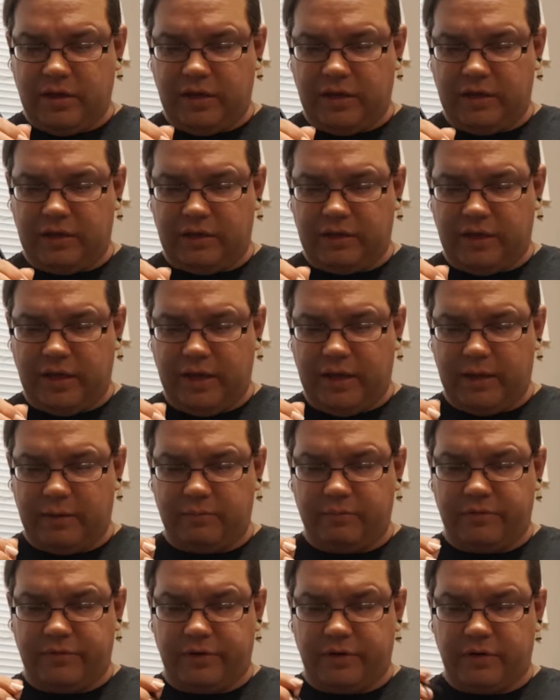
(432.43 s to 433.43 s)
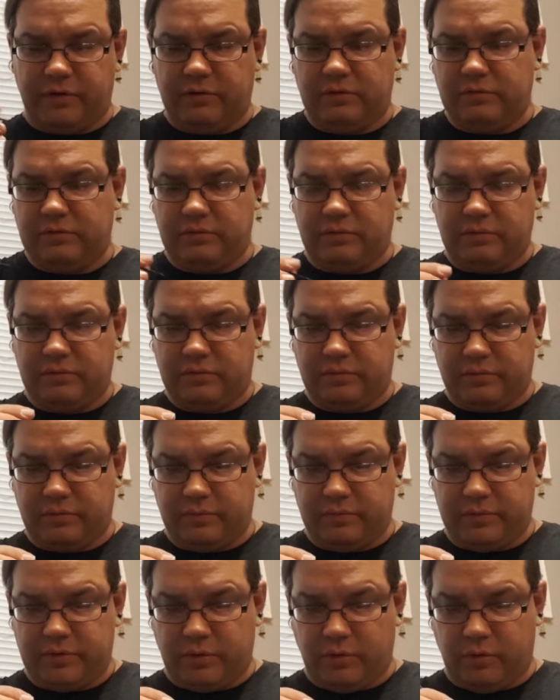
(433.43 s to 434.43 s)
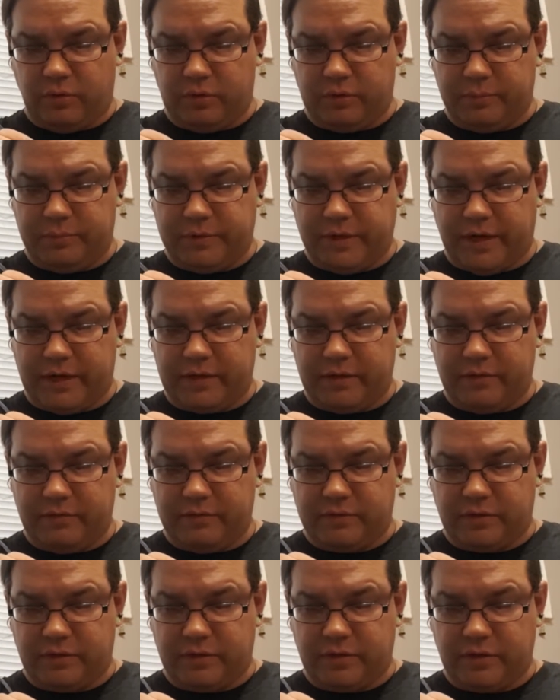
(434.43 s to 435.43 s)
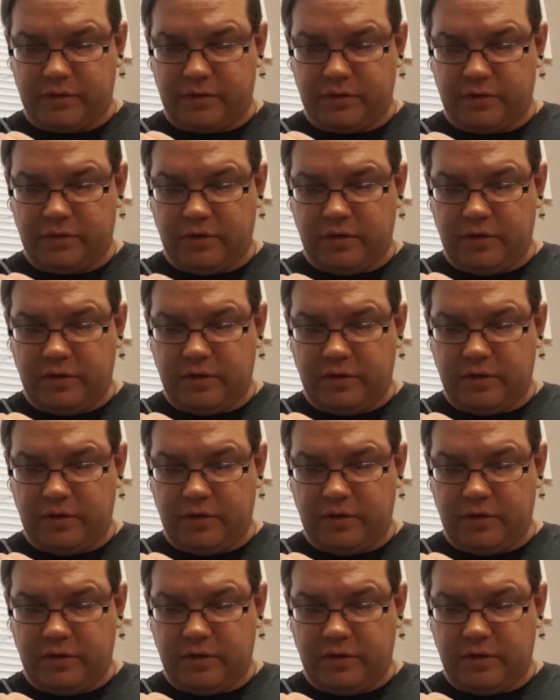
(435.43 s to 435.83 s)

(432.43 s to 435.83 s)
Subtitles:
in the game to hold objectives, or to,